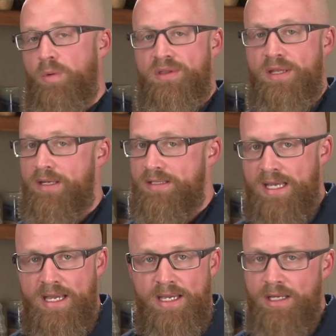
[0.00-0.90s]
within a
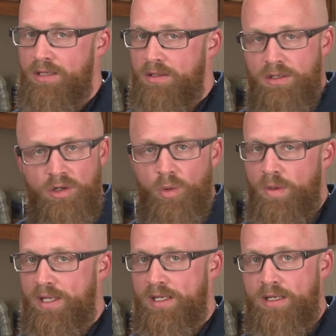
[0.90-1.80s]
day, a
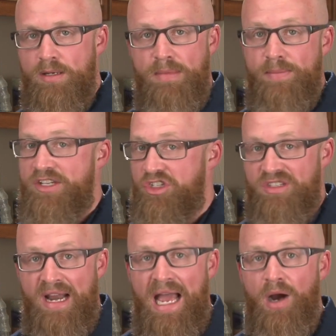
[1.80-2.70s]
week, maybe it's
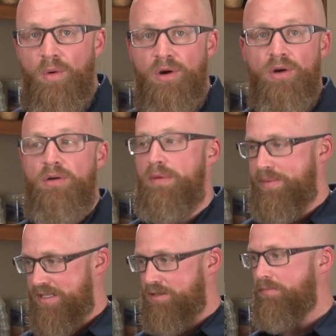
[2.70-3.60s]
just an hour,
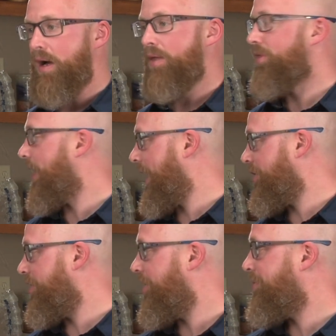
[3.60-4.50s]
maybe it's a month, I
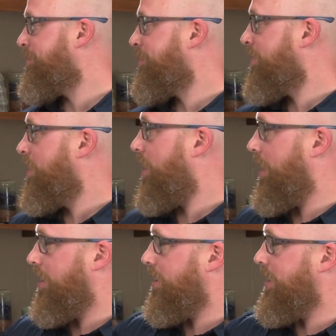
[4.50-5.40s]
don't know,
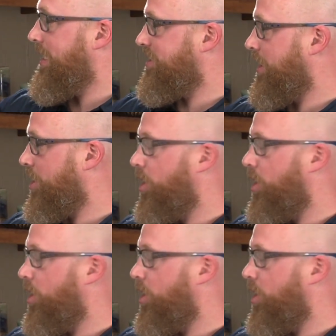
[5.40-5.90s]
it's going to